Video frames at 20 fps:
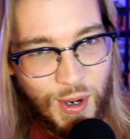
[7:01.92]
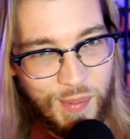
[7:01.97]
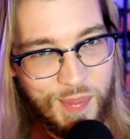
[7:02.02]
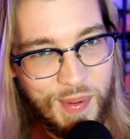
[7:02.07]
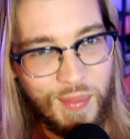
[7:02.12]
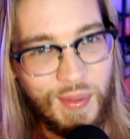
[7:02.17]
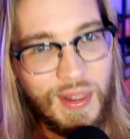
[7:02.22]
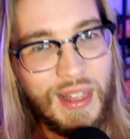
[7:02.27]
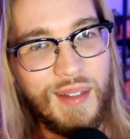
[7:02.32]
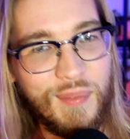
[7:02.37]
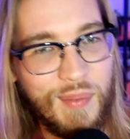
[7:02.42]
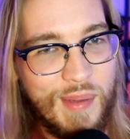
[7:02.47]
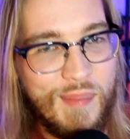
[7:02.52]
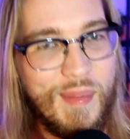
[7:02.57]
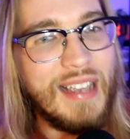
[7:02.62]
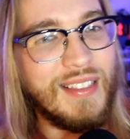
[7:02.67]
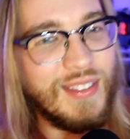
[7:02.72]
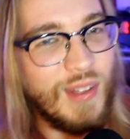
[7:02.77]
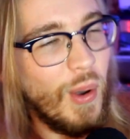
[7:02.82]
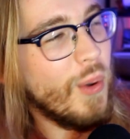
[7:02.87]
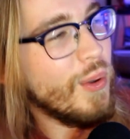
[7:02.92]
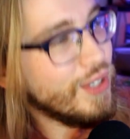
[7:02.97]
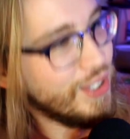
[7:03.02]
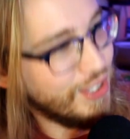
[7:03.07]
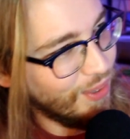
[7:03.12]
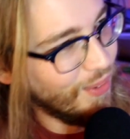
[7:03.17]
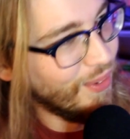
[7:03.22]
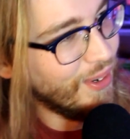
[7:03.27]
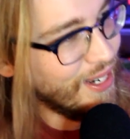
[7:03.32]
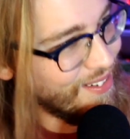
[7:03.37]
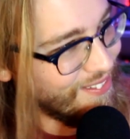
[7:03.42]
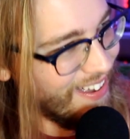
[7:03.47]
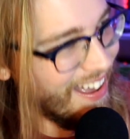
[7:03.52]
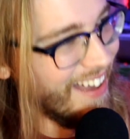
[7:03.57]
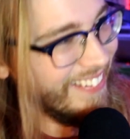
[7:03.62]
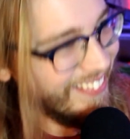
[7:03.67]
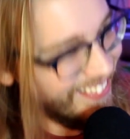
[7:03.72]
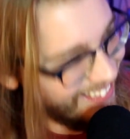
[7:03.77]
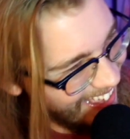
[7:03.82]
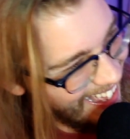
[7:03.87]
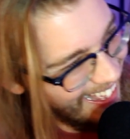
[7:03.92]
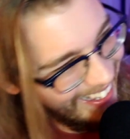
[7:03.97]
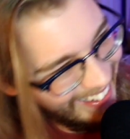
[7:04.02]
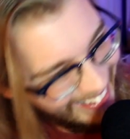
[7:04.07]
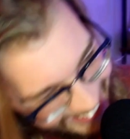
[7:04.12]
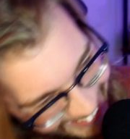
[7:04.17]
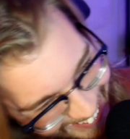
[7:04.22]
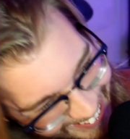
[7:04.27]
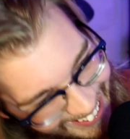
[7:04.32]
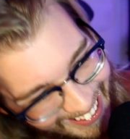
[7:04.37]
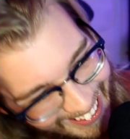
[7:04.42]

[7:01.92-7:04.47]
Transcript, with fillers: Open. Yeah. Uh, we make the whole story about yeah. that.